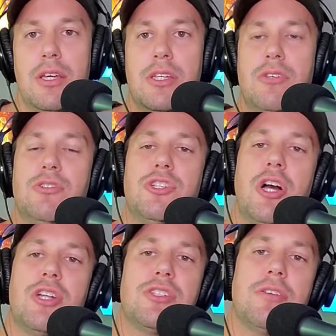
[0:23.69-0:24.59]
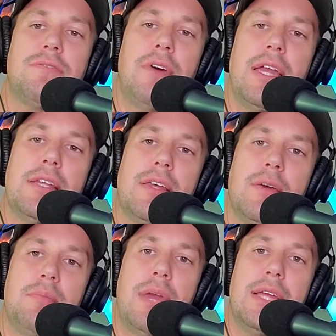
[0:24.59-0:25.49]
You judge the fight
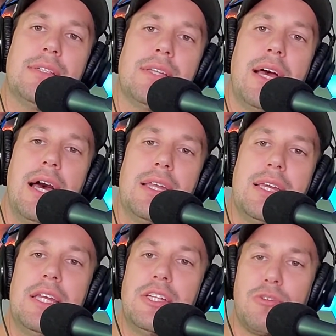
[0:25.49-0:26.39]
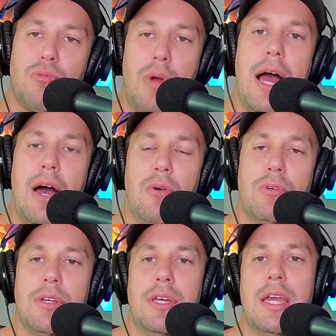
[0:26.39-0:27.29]
based on each round,